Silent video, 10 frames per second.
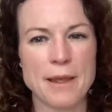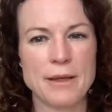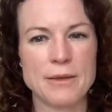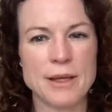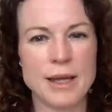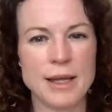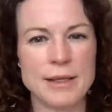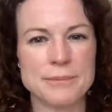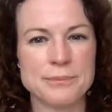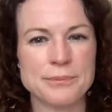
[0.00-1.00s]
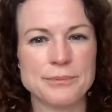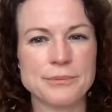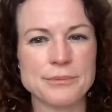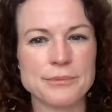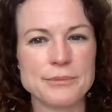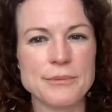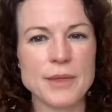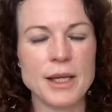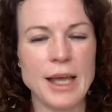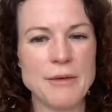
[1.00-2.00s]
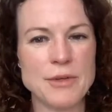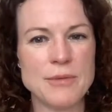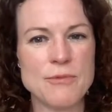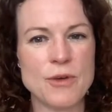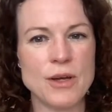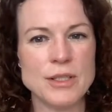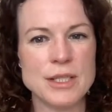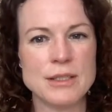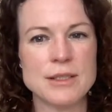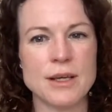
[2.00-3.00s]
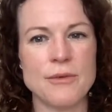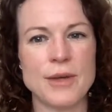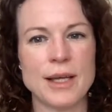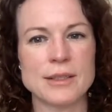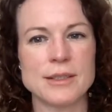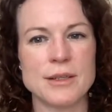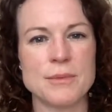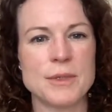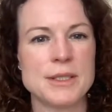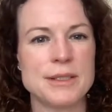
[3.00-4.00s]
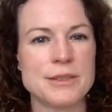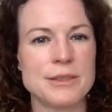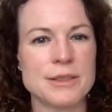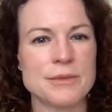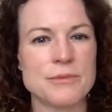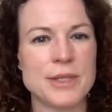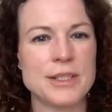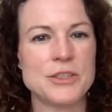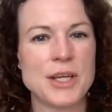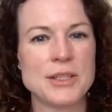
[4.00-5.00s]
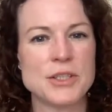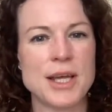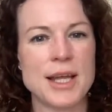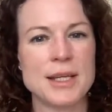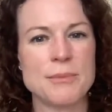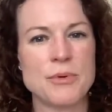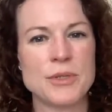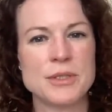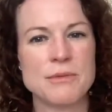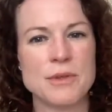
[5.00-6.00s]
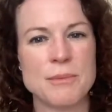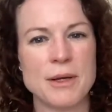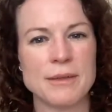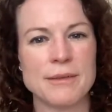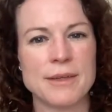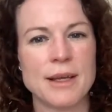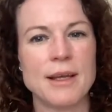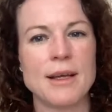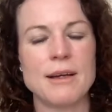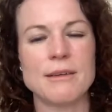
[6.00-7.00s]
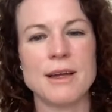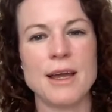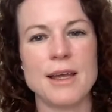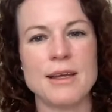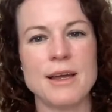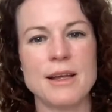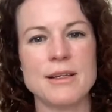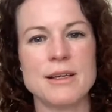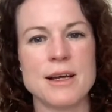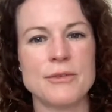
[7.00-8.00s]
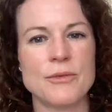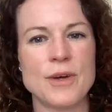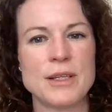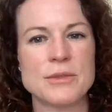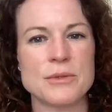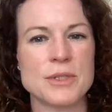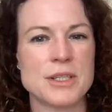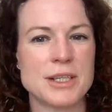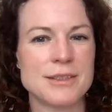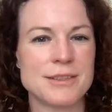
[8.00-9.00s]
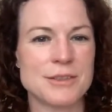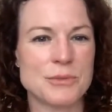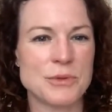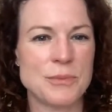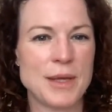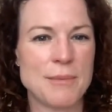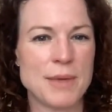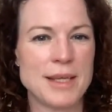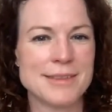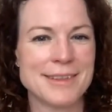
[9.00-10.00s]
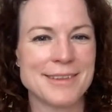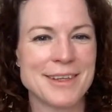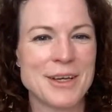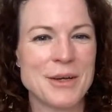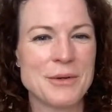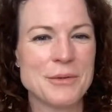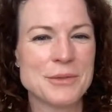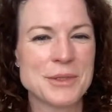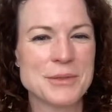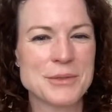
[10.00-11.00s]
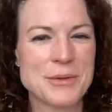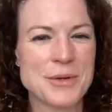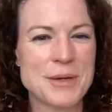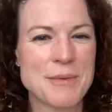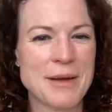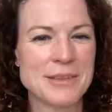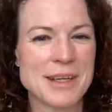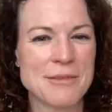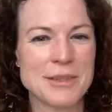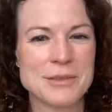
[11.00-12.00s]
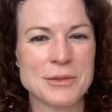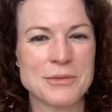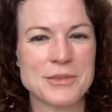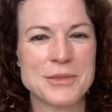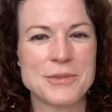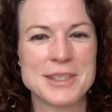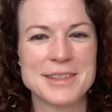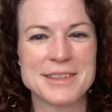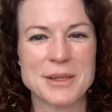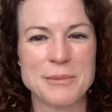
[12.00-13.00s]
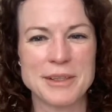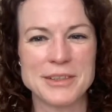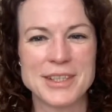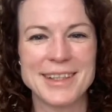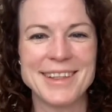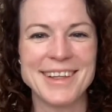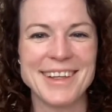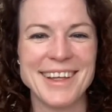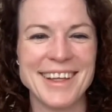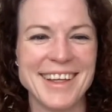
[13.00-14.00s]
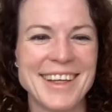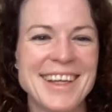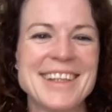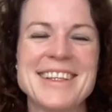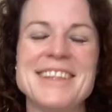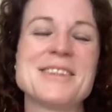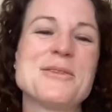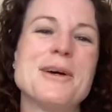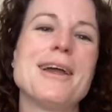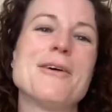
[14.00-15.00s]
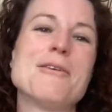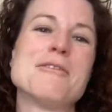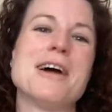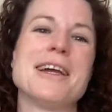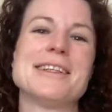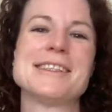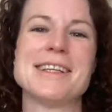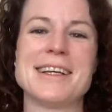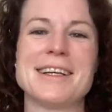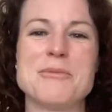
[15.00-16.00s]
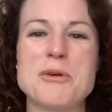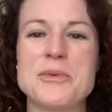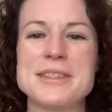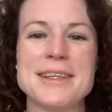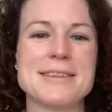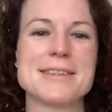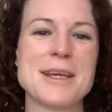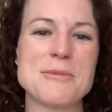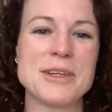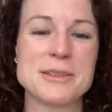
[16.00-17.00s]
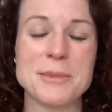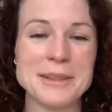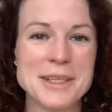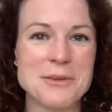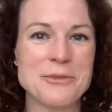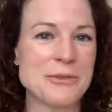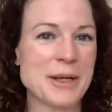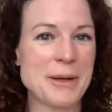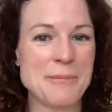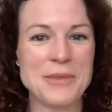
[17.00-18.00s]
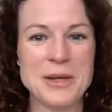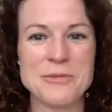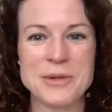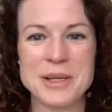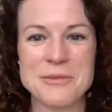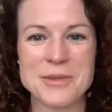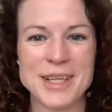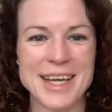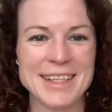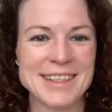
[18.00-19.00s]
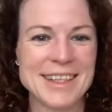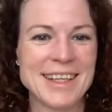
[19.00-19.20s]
Okay. I have an inverted cervix, so the position doesn't really change at any point of the month. Okay, any advice or suggestions would be amazing. Also, sorry about having soft written so much. That's quite all right. I could probably say the same words myself over and over again.